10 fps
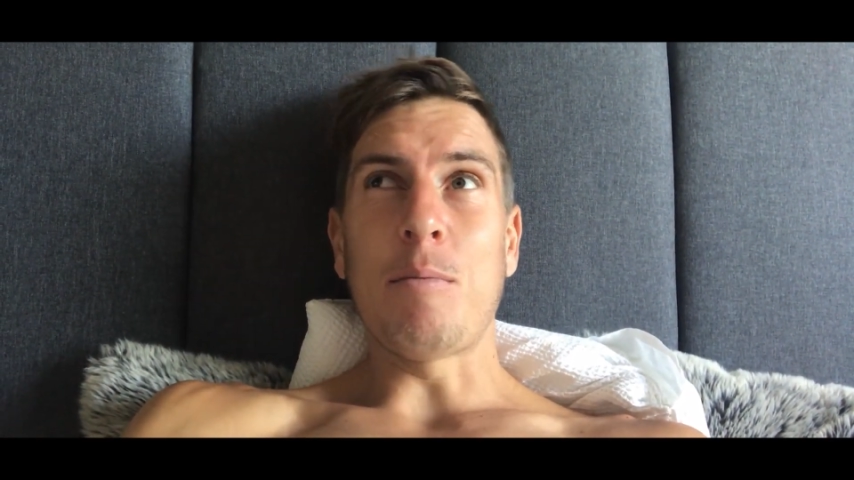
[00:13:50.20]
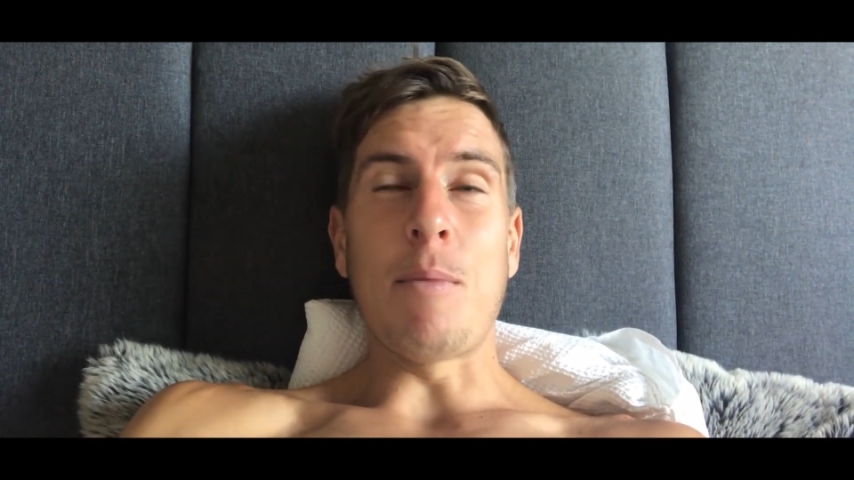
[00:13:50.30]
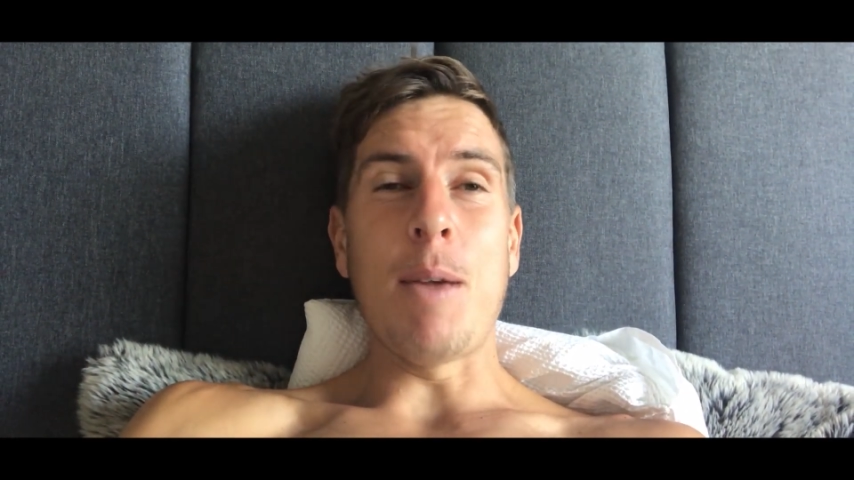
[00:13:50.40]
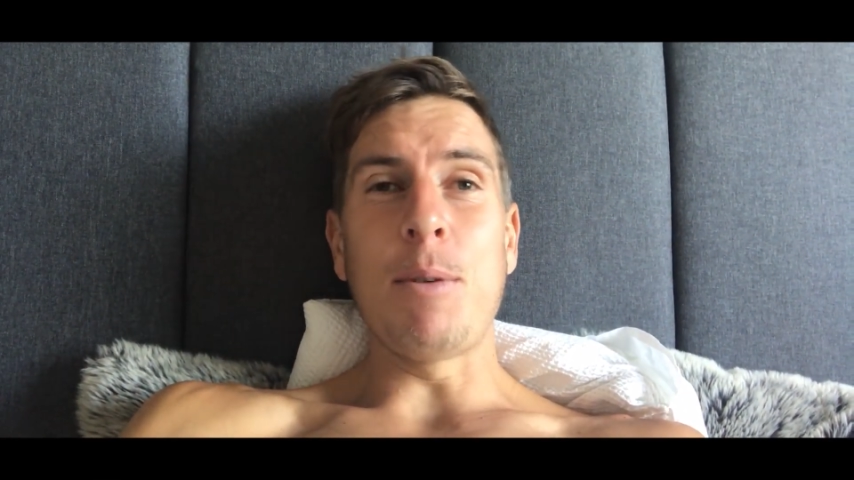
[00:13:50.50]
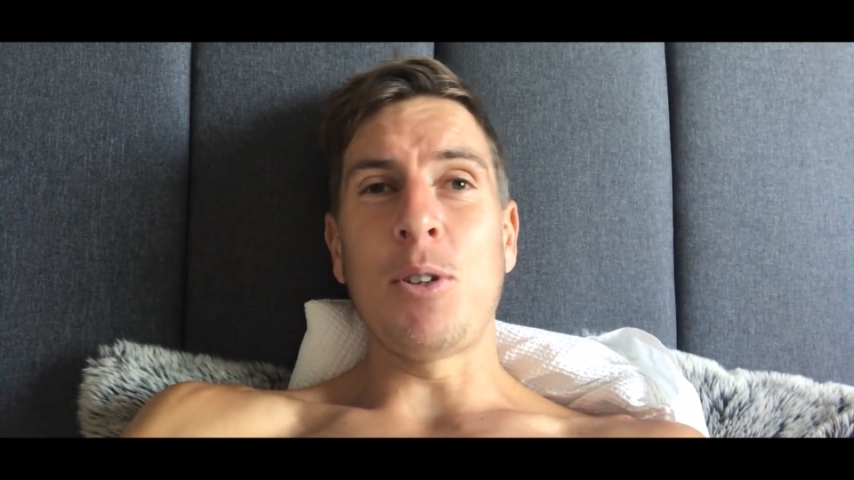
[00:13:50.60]

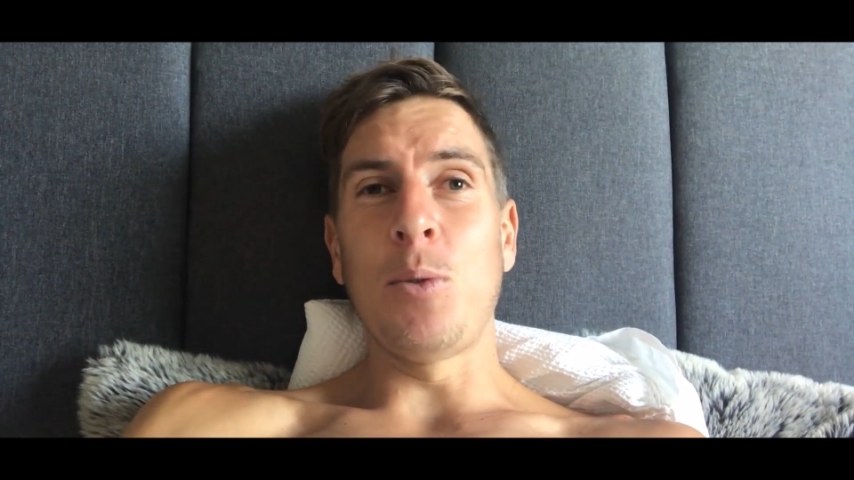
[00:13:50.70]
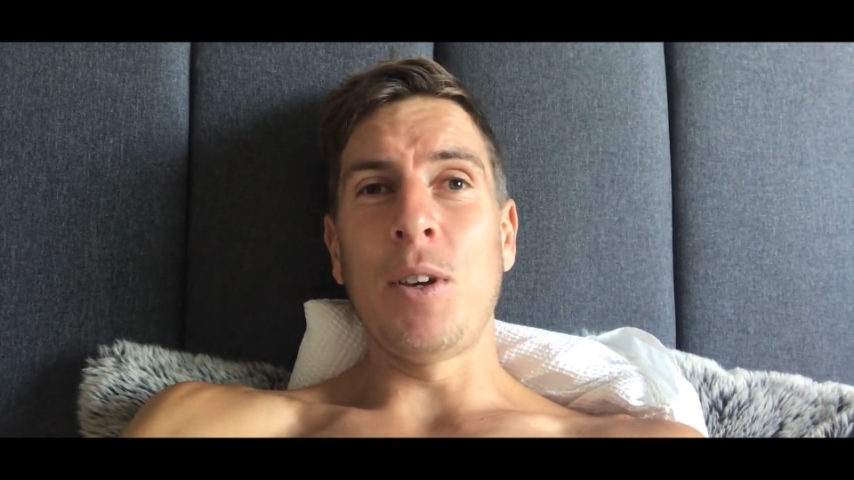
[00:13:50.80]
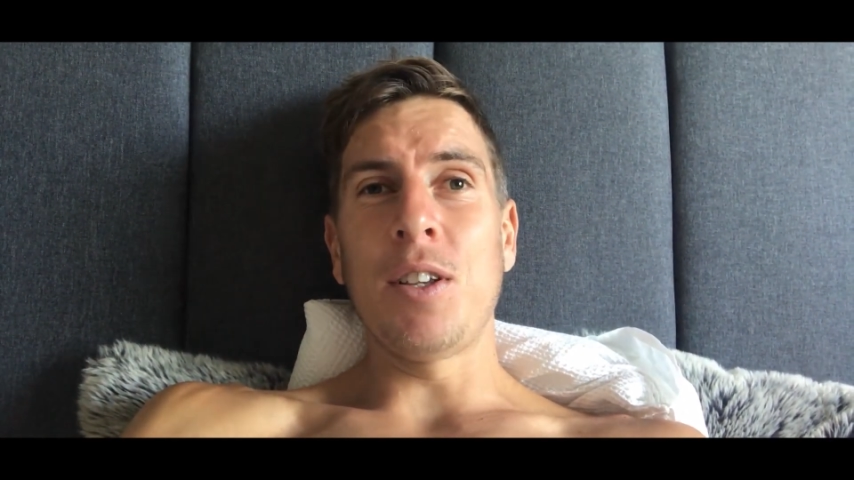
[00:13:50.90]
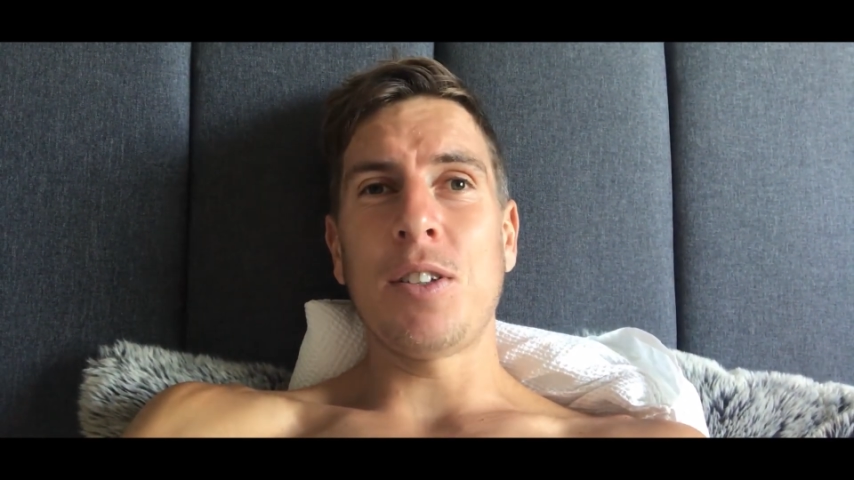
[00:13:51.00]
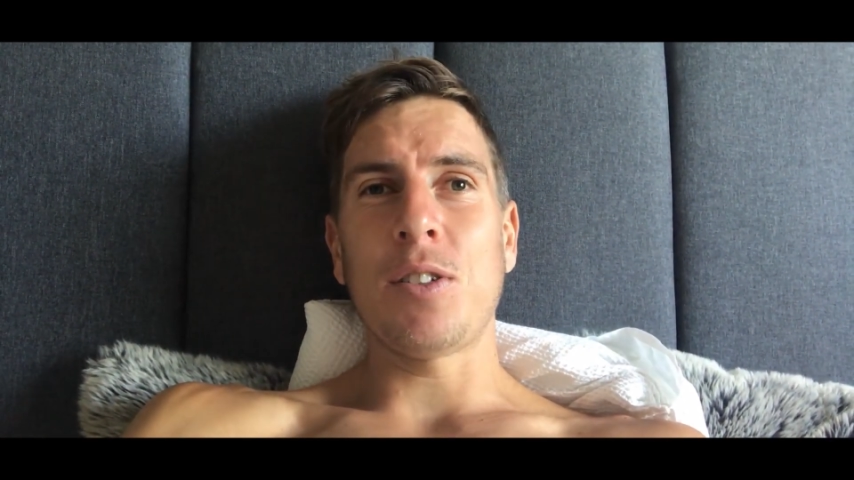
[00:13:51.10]
maybe 2
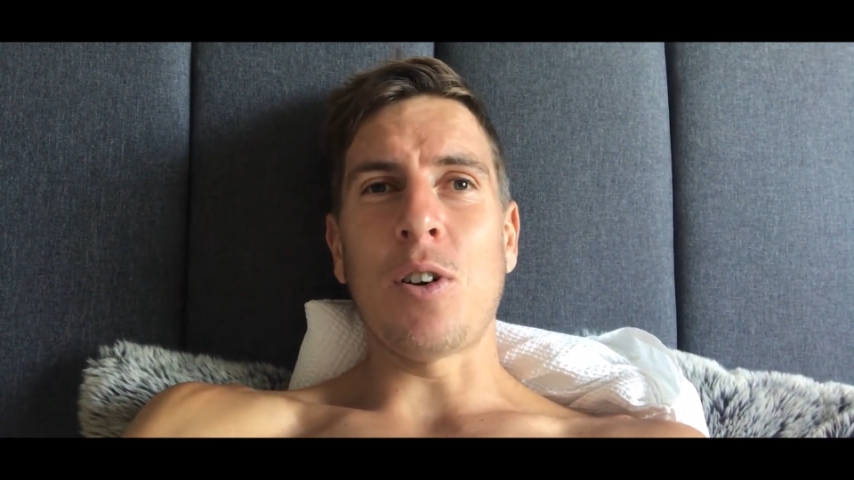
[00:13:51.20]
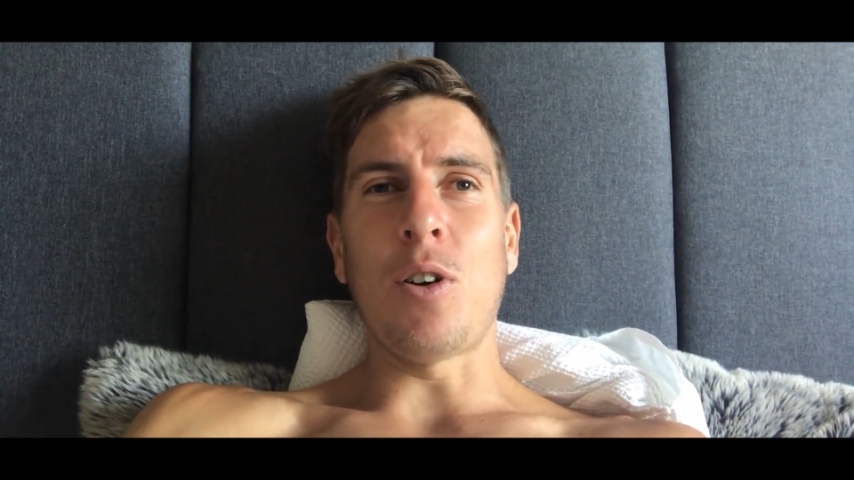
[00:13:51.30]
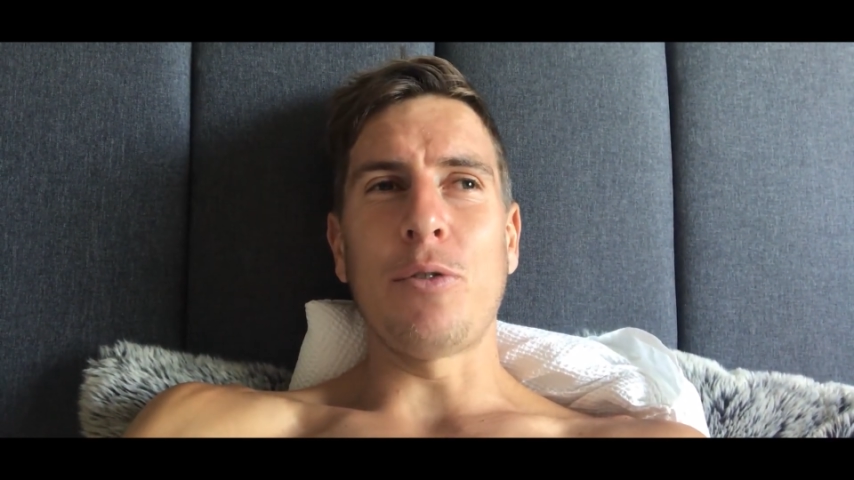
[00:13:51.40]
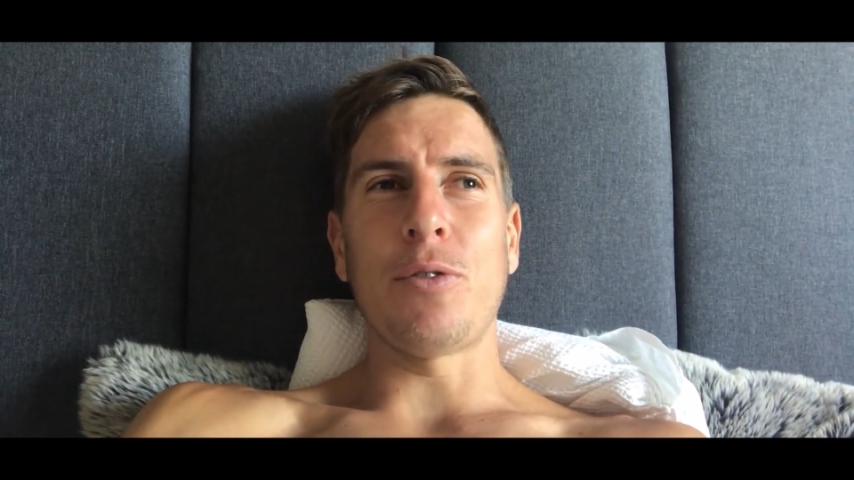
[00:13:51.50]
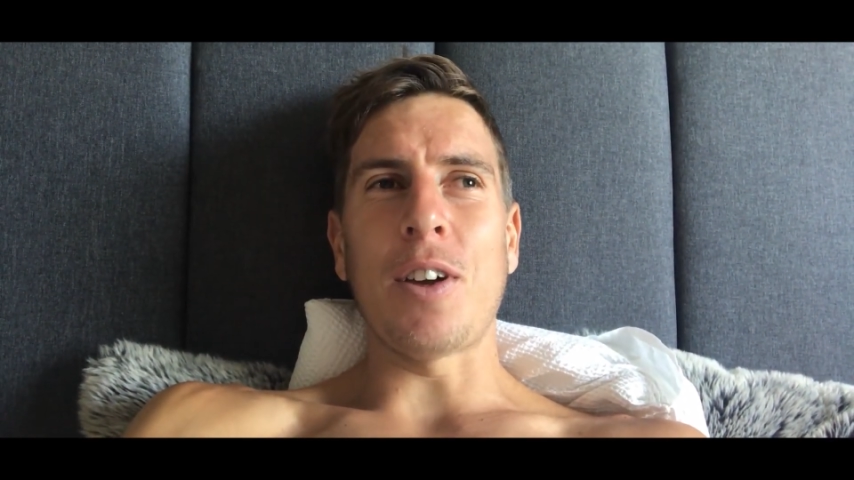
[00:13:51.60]
weeks off.